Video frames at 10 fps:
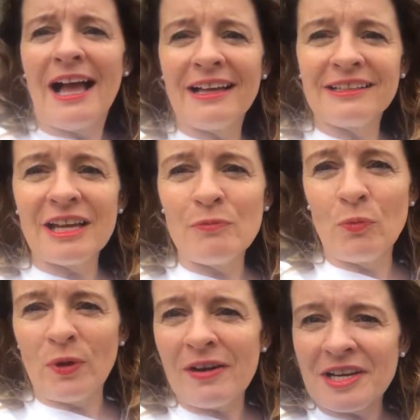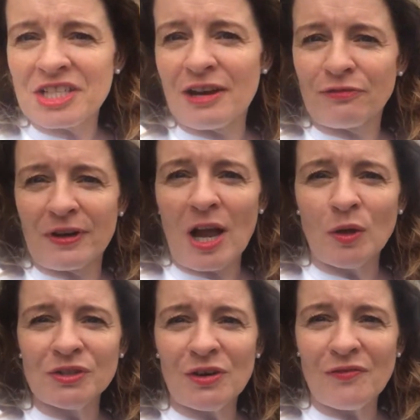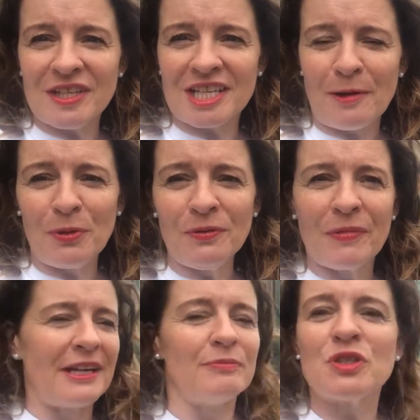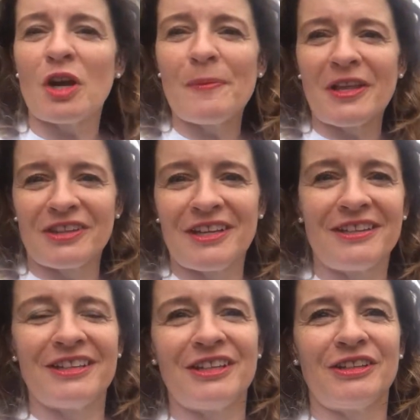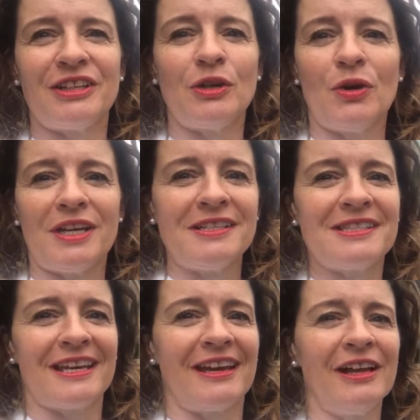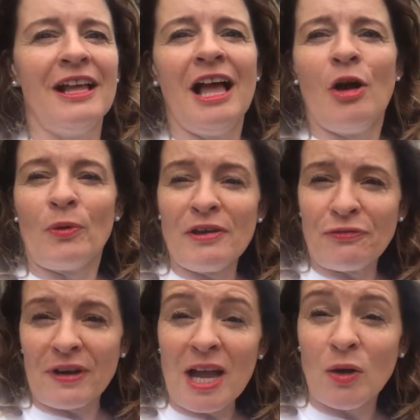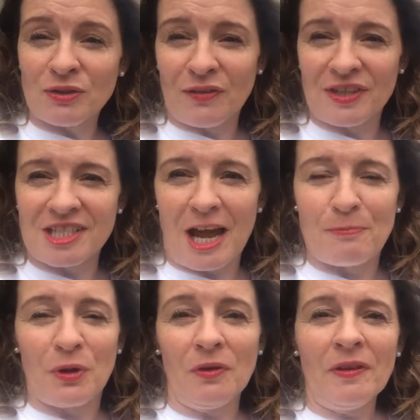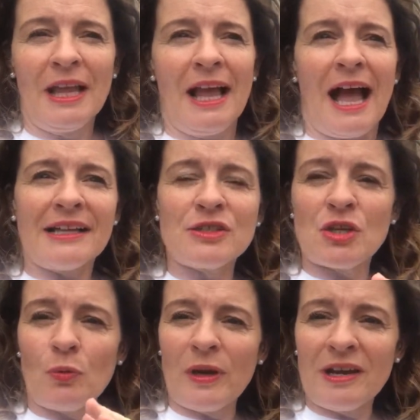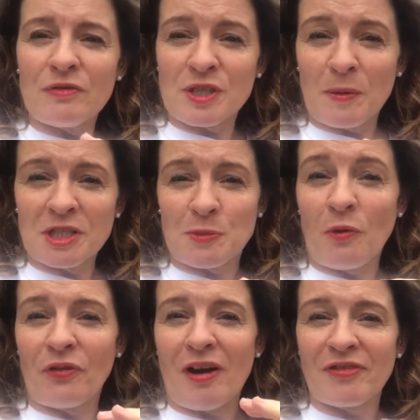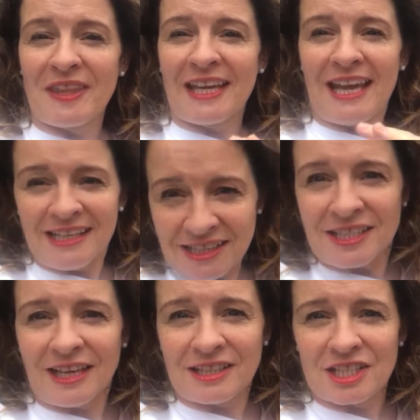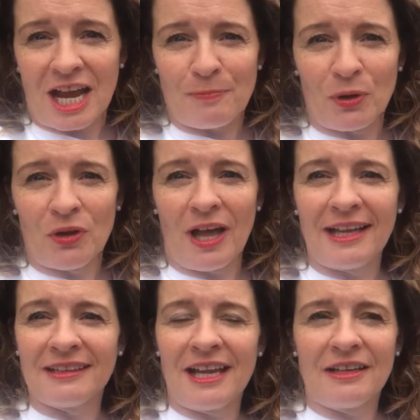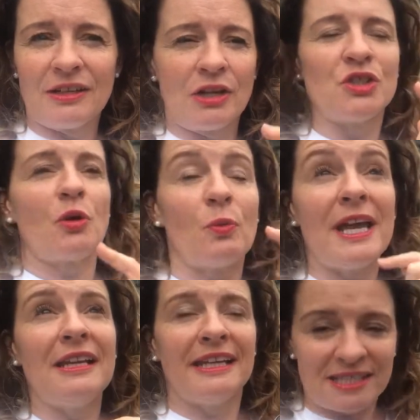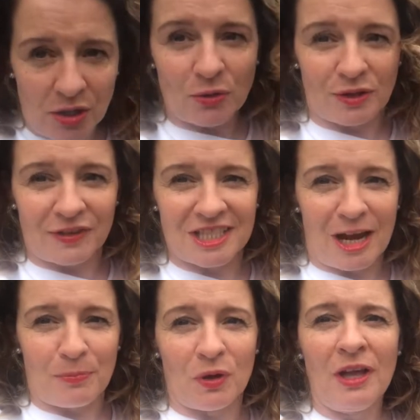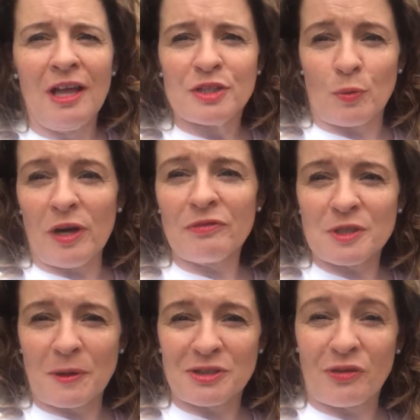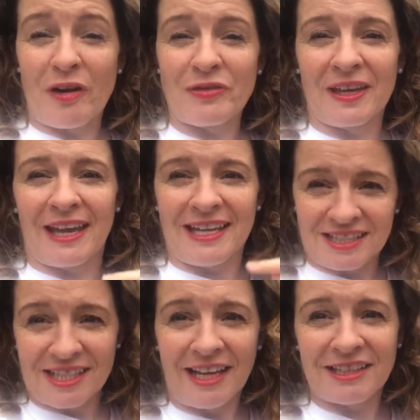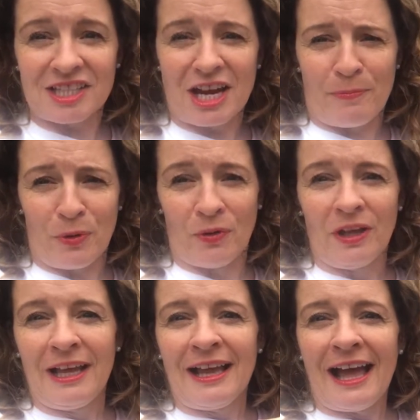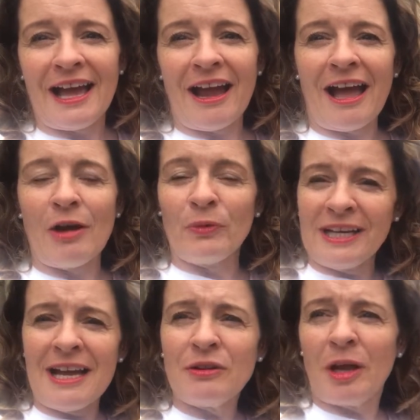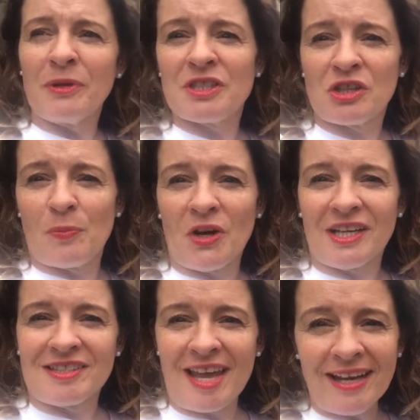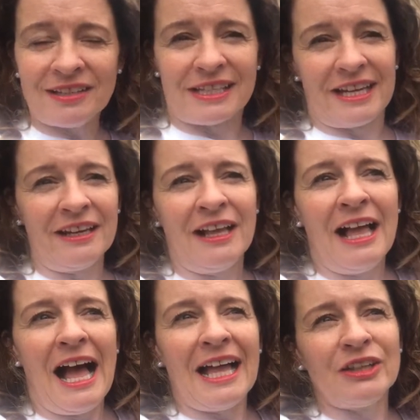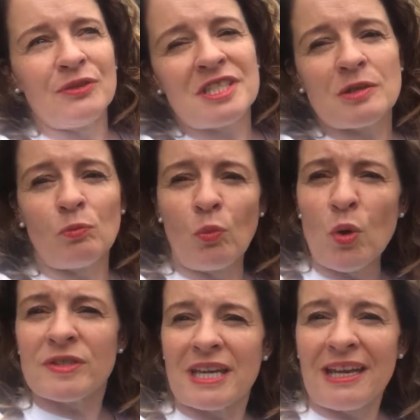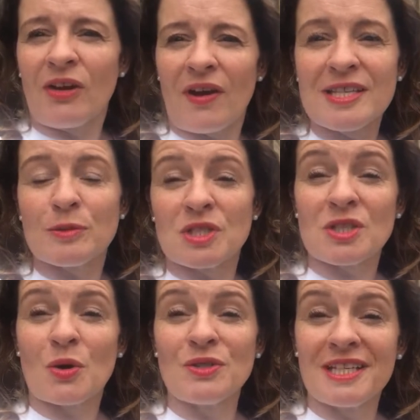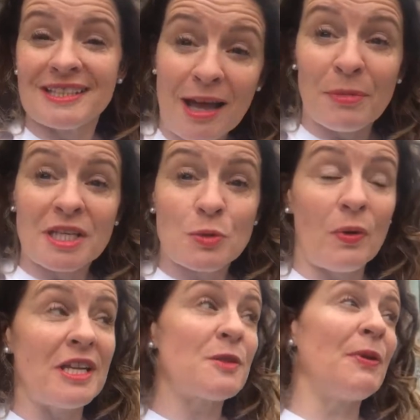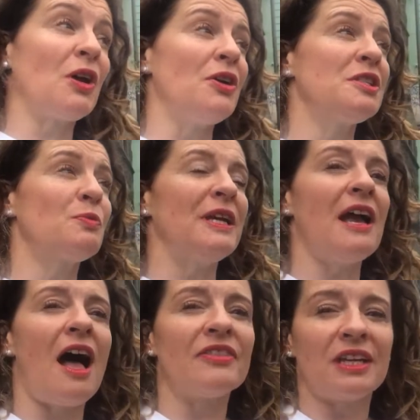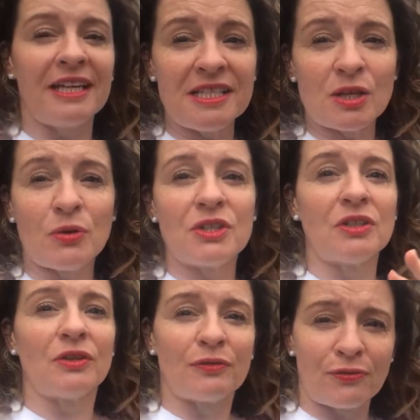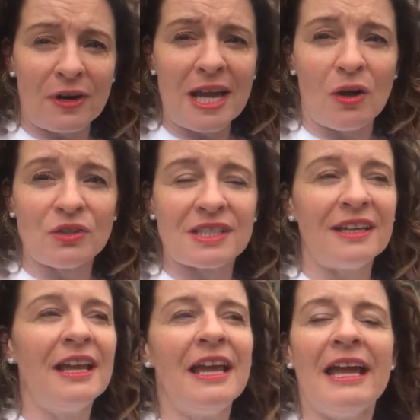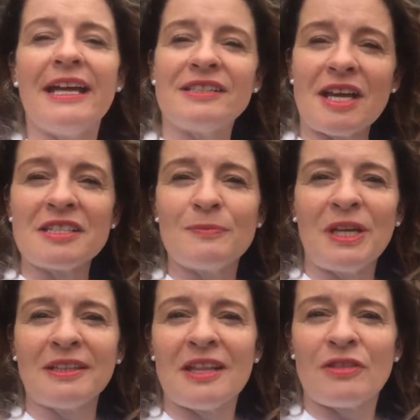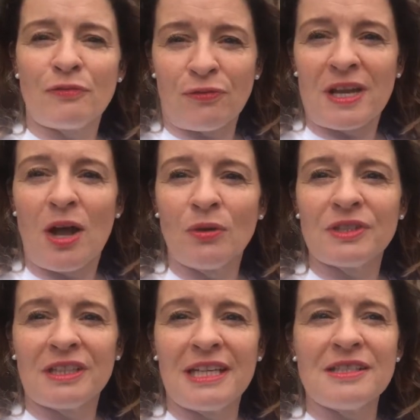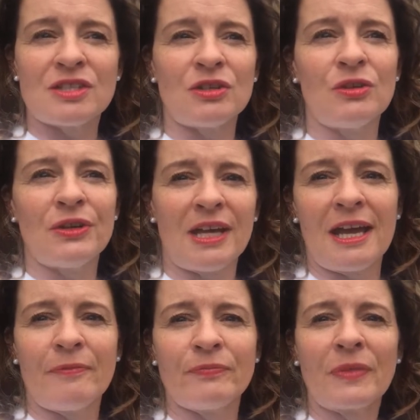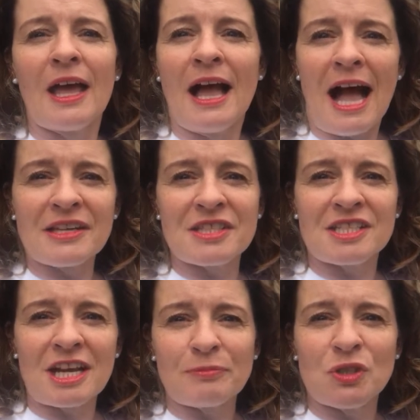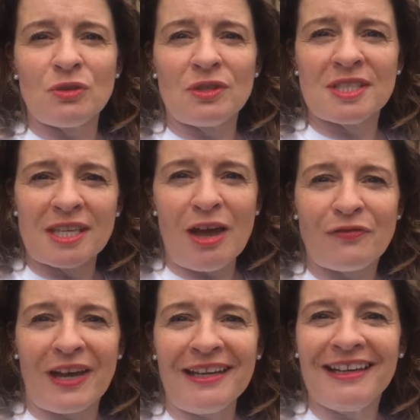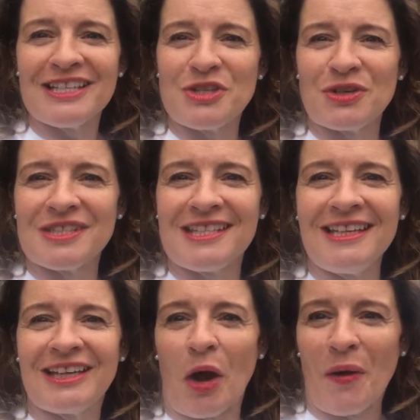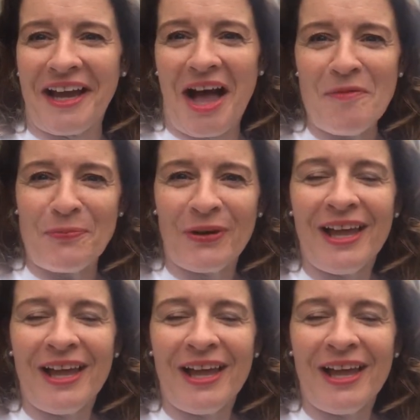and um, we're actually a freeholder of the chapel. And I'm sorry about the, the, the noise here. We're freeholder of the chapel, and so we're responsible for everything inside the chapel. And that, and sorry, we're leaseholder of the chapel, so we're responsible for everything inside the chapel. Uh, and we're now coming to the point of tender, and there is some water ingress which is causing damage. Which, because we are the leaseholder, not the freeholder, it does mean that the freeholder needs to um, ask this chap to do the survey, as you can see, going up.